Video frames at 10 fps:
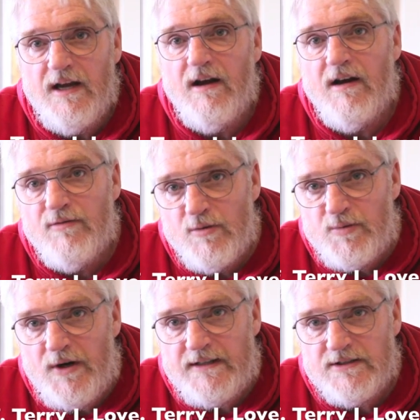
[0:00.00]
of
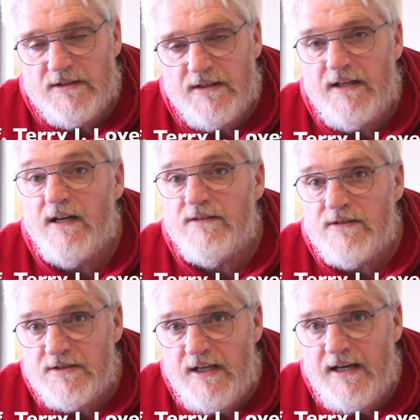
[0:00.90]
oppression. He
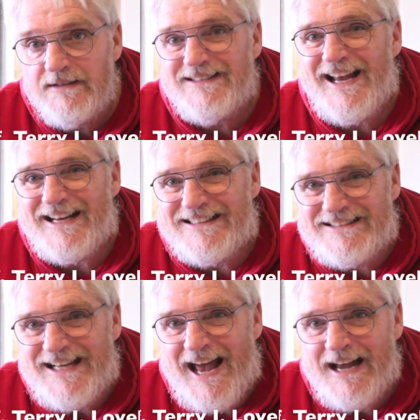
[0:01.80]
understands
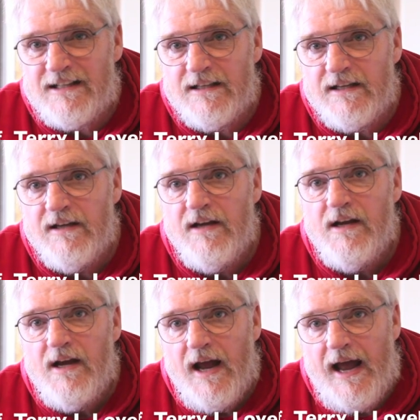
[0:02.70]
exactly
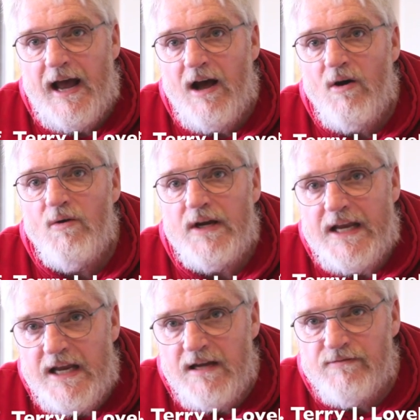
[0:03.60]
how
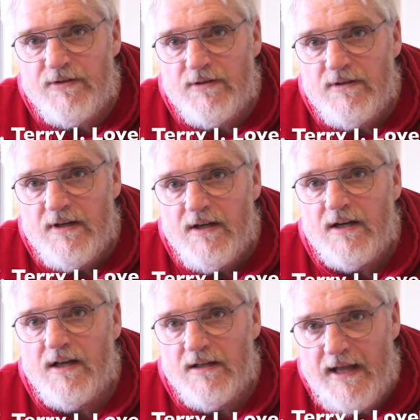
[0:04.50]
evil
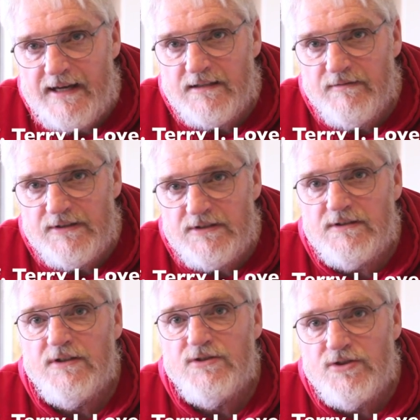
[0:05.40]

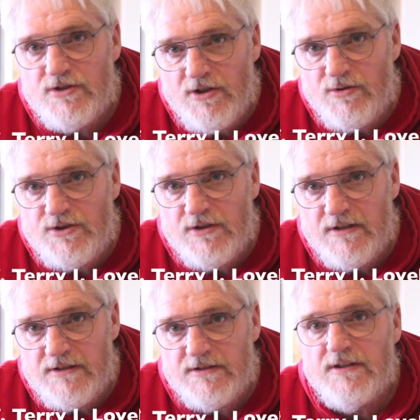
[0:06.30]
collectivist,
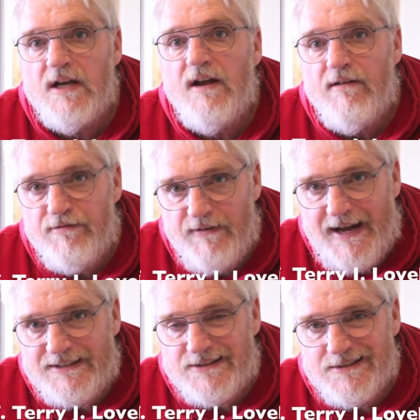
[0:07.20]
socialist,
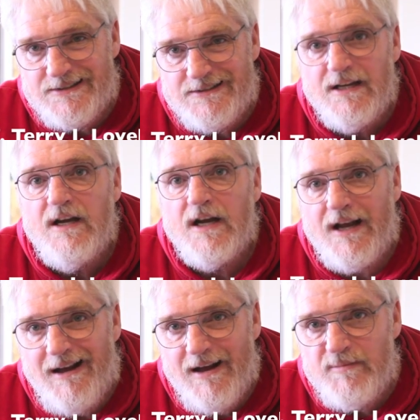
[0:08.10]
fascist,
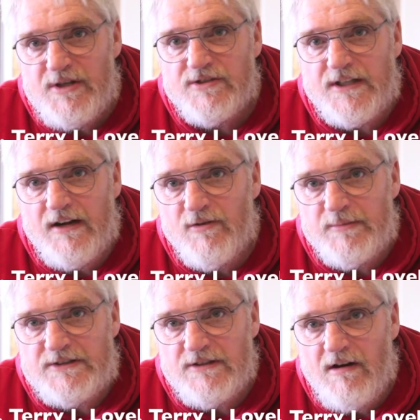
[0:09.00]
communist
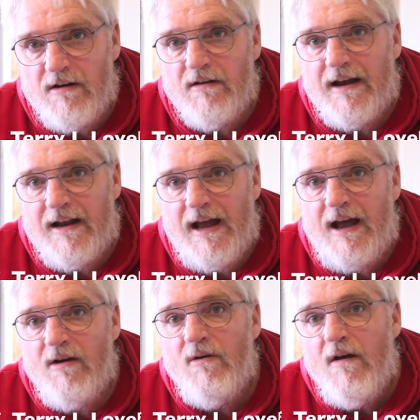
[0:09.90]
governments are and
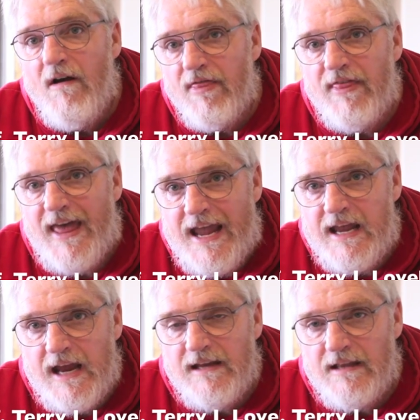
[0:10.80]
how they
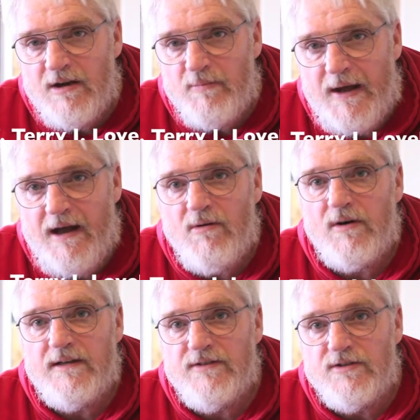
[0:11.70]
gain their
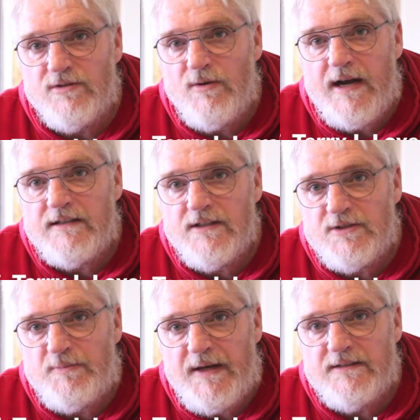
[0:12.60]
power at the direct
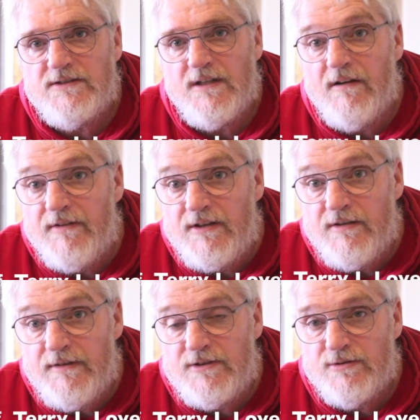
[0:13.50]
expense of
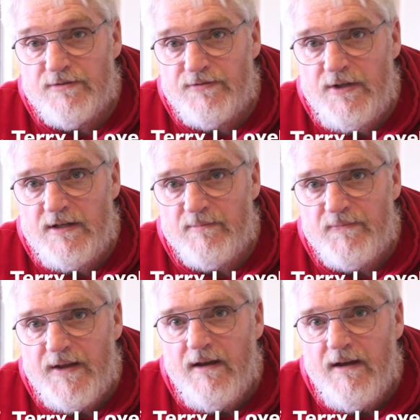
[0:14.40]
individual freedom